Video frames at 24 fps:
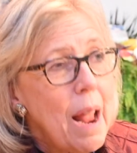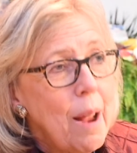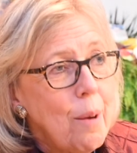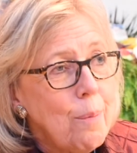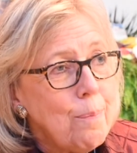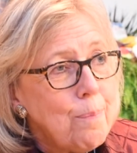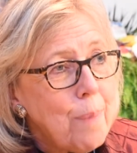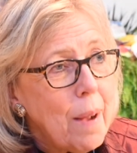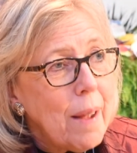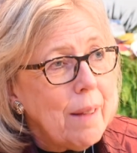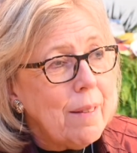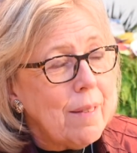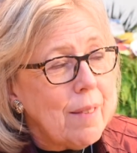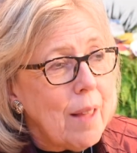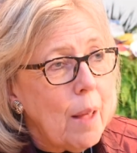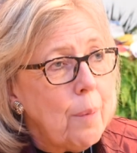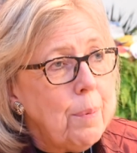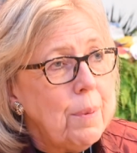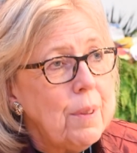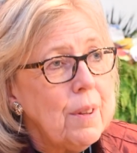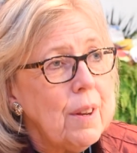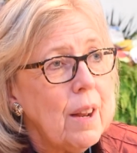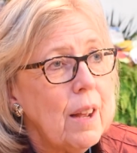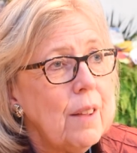By
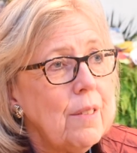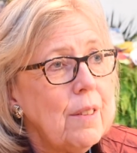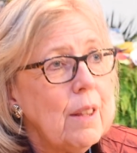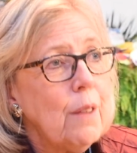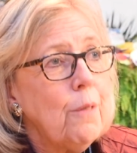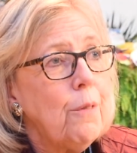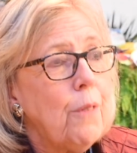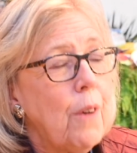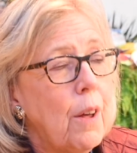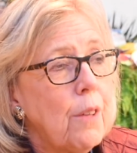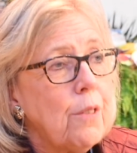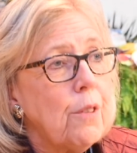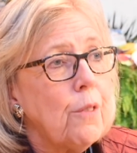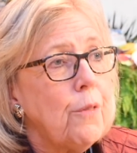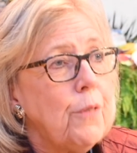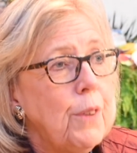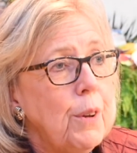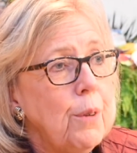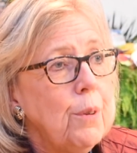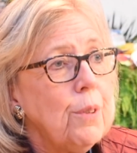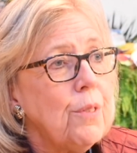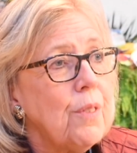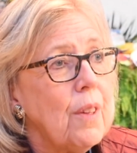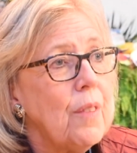subsidizing fossil
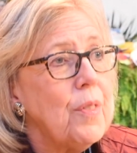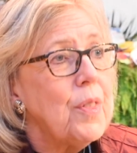fuels,